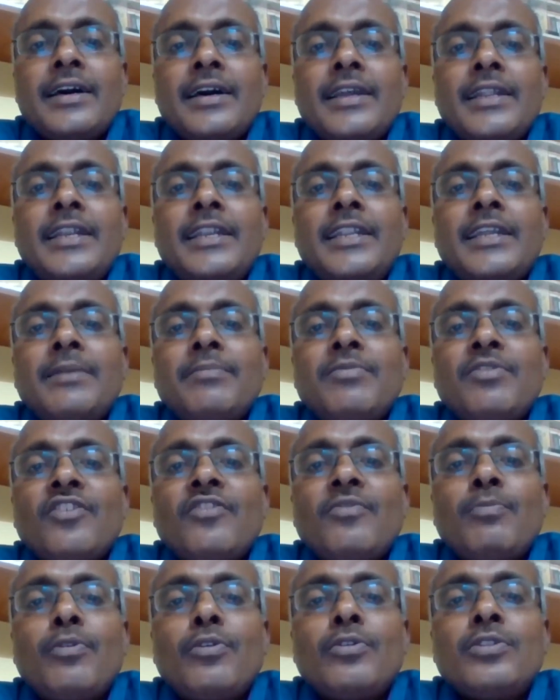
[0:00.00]
in terms
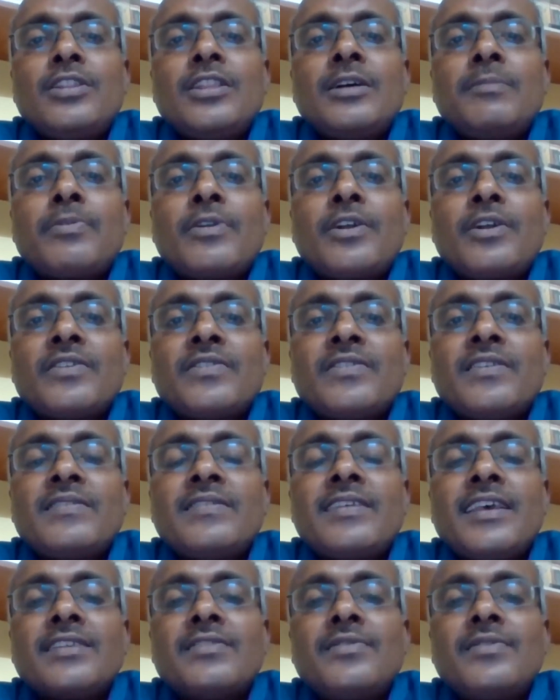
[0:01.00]
of both the
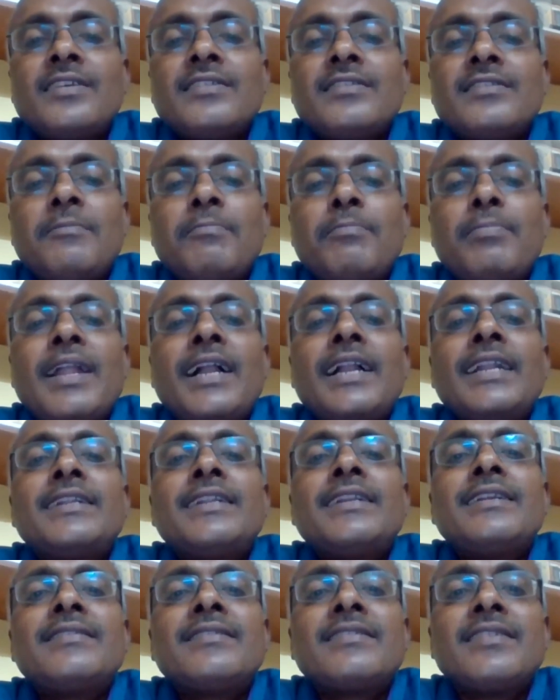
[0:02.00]
process as well as the
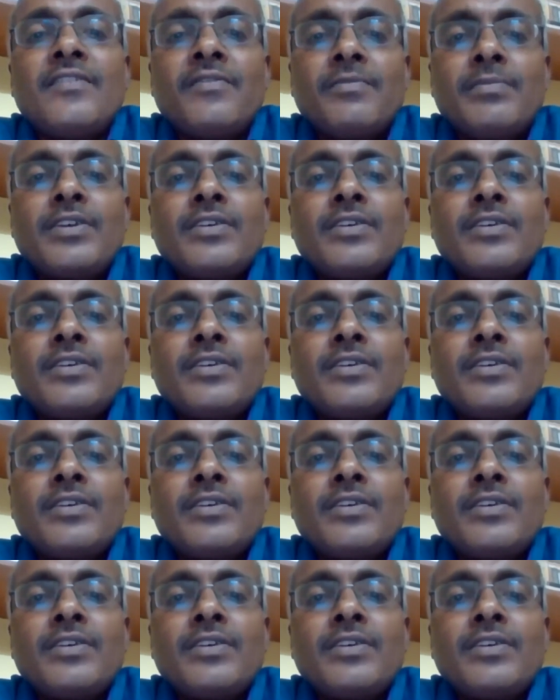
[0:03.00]
plant itself,